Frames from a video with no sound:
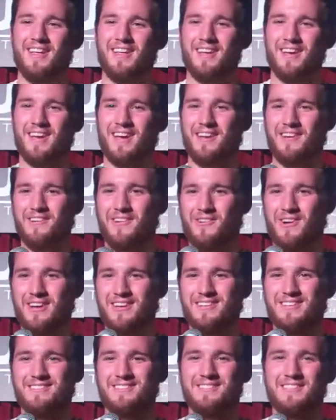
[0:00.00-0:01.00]
don't know
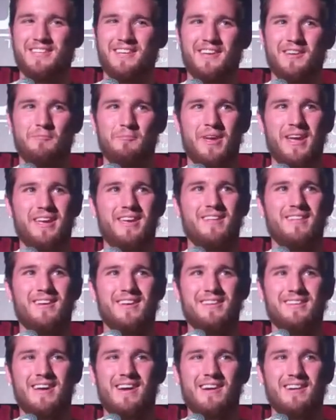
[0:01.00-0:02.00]
why she didn't make it
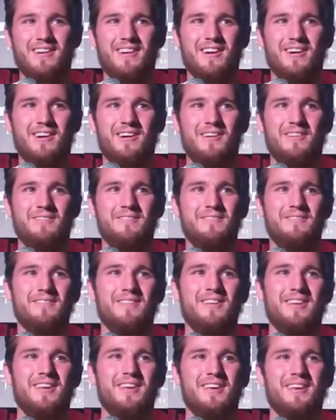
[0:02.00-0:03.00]
like .gov.
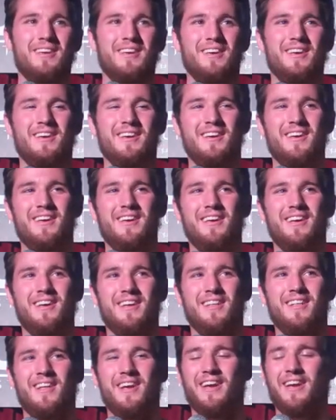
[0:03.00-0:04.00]

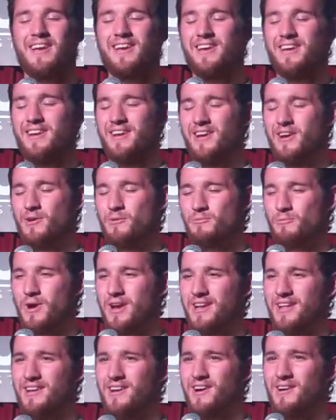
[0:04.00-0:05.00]

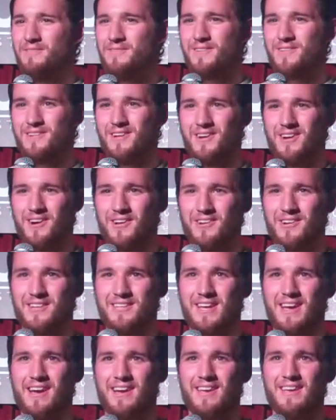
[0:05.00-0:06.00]
Write it off on her
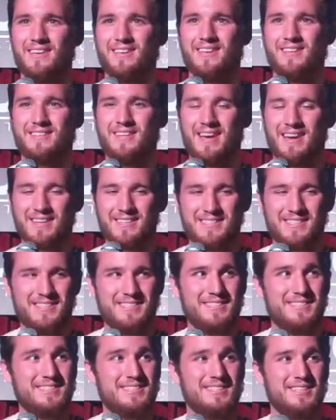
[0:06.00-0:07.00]

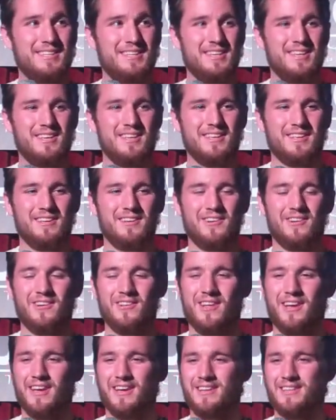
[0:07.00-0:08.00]
taxes. Or
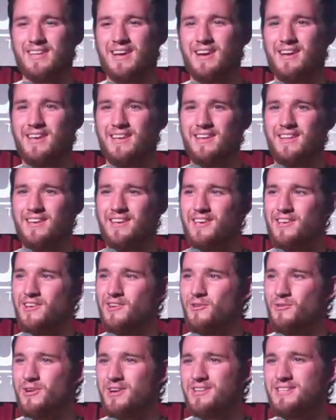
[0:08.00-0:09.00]
like
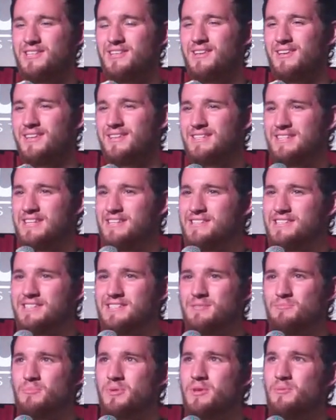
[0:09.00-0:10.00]
.edu, where she like
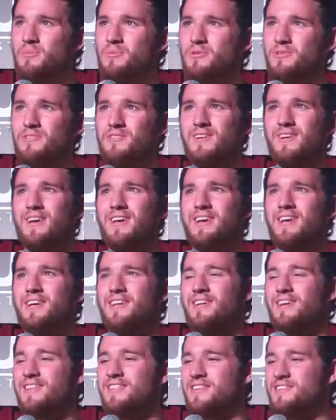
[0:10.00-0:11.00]
teaches people
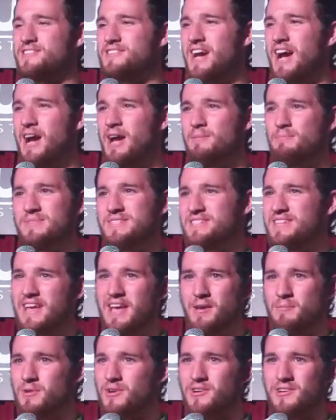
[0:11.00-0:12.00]
like the times
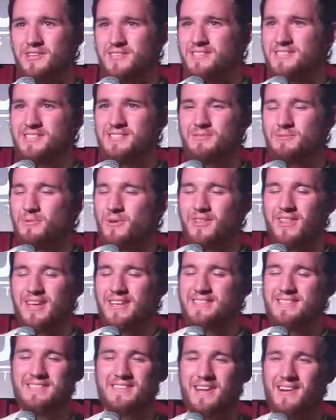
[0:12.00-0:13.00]
tables of
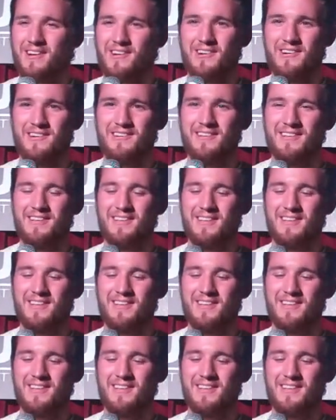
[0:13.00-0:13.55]
a snuggle.